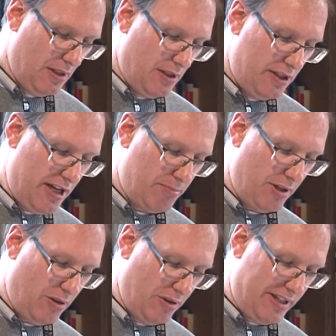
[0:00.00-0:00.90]

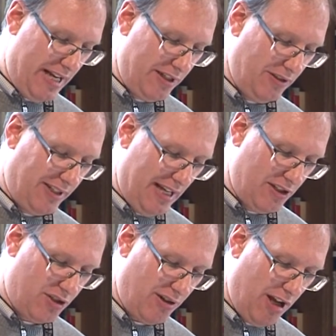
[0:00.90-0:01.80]
Deborah O'Daniel
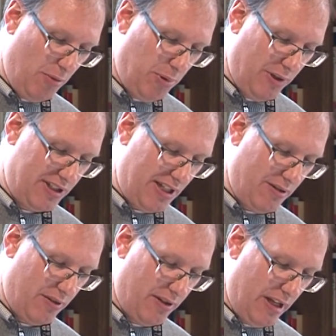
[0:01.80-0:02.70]
Cantrell points
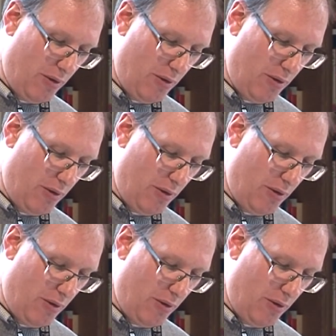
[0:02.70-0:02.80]
out that